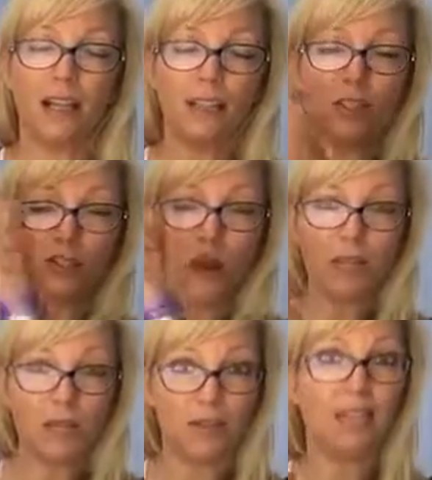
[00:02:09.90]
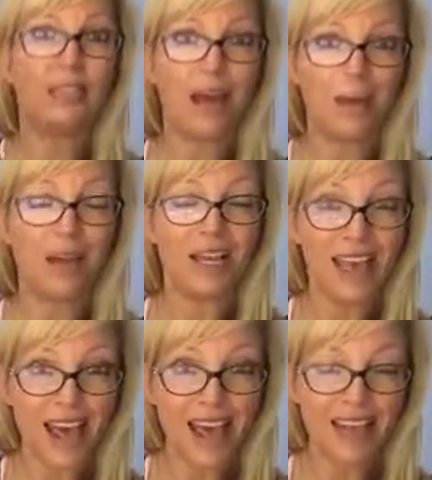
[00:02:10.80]
little drop down tab
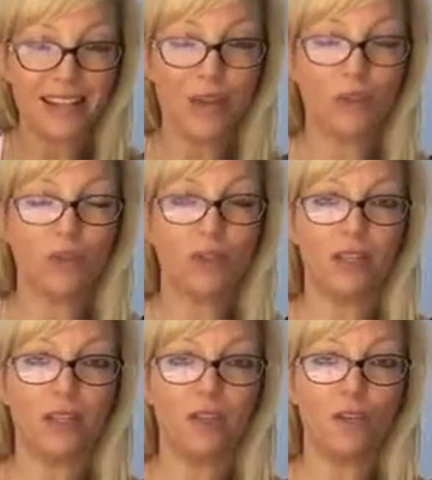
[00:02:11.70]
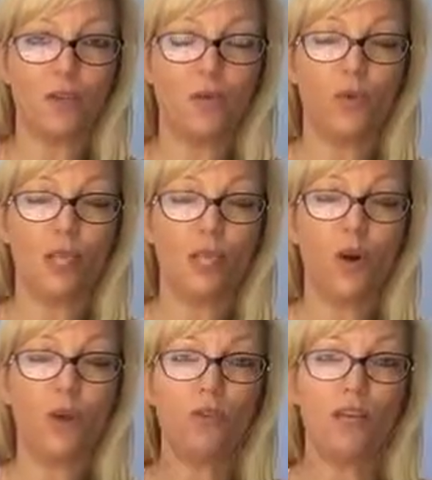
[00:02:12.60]
again that will give you the
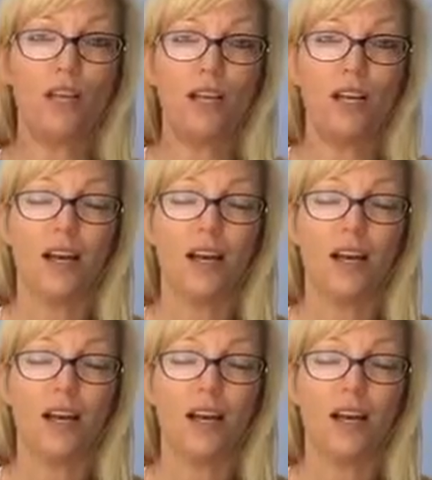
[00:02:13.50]
Coach